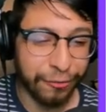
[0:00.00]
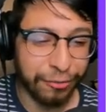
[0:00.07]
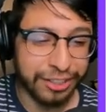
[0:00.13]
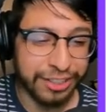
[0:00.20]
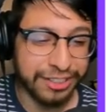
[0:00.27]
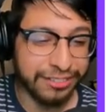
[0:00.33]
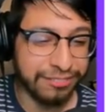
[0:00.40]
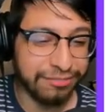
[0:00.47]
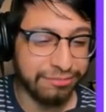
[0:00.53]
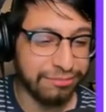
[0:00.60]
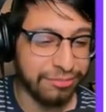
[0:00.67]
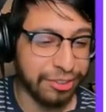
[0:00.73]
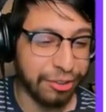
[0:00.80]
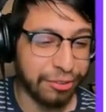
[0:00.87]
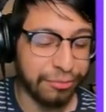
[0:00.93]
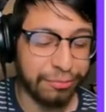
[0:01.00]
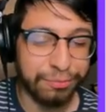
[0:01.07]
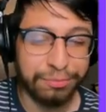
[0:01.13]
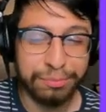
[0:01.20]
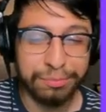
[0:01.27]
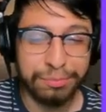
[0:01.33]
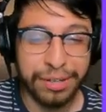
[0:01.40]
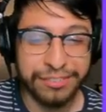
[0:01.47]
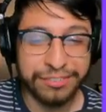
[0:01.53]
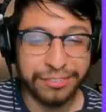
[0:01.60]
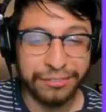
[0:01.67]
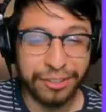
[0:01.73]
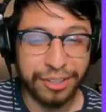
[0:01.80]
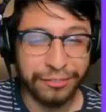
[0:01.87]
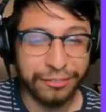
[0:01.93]
Hopefully, you know,
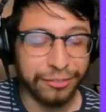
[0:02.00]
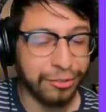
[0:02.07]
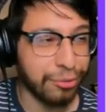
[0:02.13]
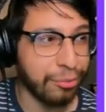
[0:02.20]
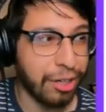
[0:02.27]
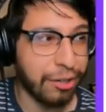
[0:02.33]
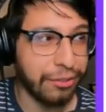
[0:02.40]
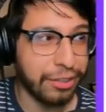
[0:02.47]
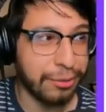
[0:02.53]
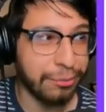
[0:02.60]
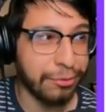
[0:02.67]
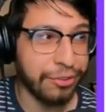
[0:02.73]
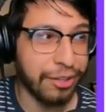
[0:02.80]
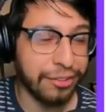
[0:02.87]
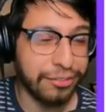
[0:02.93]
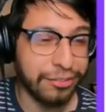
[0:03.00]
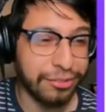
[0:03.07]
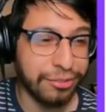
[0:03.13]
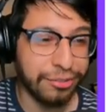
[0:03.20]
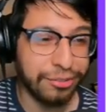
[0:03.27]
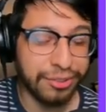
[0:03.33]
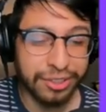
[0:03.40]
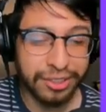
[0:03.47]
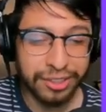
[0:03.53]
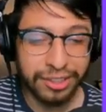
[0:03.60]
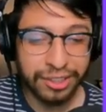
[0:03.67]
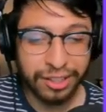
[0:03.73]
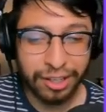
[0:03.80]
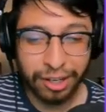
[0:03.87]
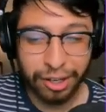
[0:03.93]
best of luck to whatever he moves on to.
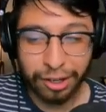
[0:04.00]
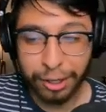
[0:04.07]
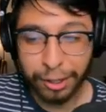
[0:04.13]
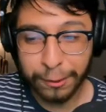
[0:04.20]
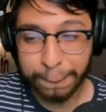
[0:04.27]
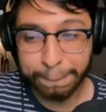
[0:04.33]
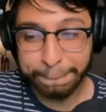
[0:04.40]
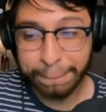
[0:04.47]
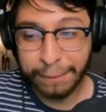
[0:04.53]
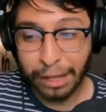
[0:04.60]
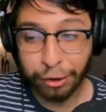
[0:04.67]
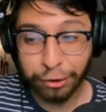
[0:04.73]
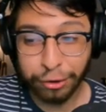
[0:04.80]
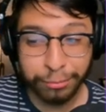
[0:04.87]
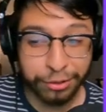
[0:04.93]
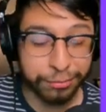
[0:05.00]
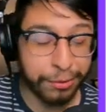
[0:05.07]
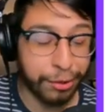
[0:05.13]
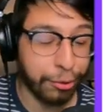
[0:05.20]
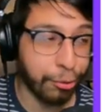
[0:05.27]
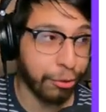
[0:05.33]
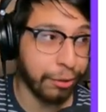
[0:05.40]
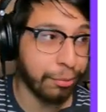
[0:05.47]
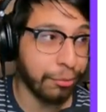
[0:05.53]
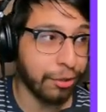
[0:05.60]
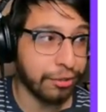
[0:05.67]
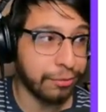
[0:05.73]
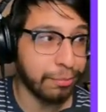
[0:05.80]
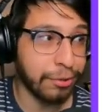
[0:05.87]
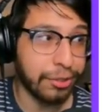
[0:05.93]
I don't know much about Corey
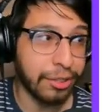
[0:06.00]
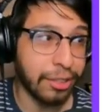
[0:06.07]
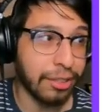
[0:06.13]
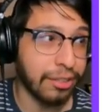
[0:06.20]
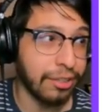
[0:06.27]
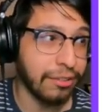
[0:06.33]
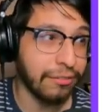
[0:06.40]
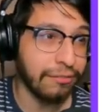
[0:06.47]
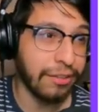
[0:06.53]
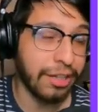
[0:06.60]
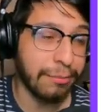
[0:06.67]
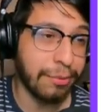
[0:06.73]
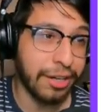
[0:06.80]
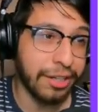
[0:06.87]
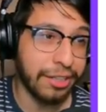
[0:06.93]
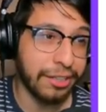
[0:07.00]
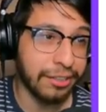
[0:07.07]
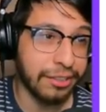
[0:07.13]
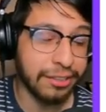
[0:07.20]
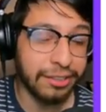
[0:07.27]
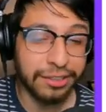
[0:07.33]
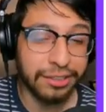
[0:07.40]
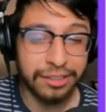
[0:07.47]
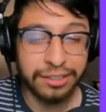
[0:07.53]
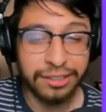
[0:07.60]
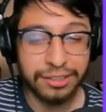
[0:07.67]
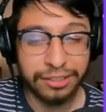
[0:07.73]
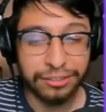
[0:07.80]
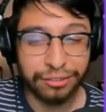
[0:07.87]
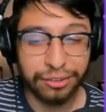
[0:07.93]
Brooks, but anybody
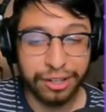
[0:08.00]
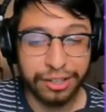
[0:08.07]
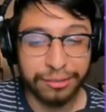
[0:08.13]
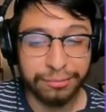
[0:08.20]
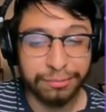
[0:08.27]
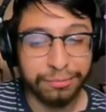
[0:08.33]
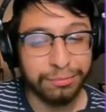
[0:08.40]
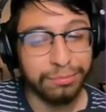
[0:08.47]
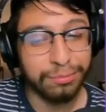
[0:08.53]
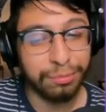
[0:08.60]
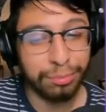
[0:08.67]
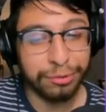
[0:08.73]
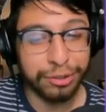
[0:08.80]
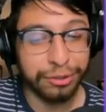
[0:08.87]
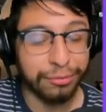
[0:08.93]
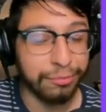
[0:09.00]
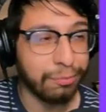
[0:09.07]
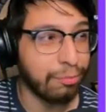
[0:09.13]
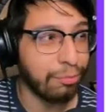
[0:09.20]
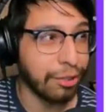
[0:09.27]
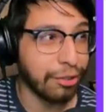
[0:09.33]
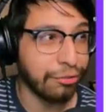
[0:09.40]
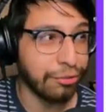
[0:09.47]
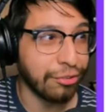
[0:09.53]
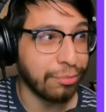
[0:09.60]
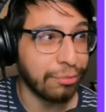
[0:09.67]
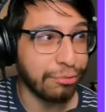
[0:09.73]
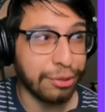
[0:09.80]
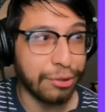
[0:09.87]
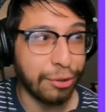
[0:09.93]
is trying to, you know, bring a
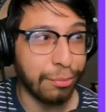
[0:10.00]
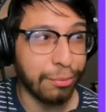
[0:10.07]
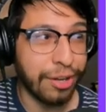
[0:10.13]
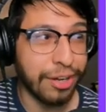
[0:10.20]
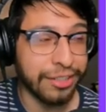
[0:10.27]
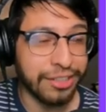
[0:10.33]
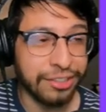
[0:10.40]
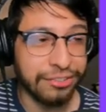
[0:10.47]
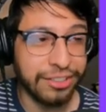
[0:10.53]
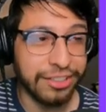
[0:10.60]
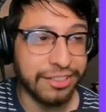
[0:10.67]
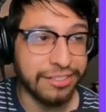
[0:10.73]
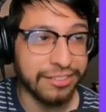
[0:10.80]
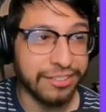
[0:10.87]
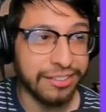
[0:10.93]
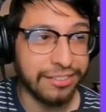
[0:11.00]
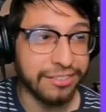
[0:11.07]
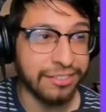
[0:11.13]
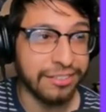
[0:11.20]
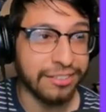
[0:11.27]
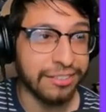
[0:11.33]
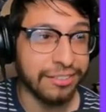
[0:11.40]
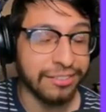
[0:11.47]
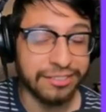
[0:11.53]
truce between O'Block and GDs, that's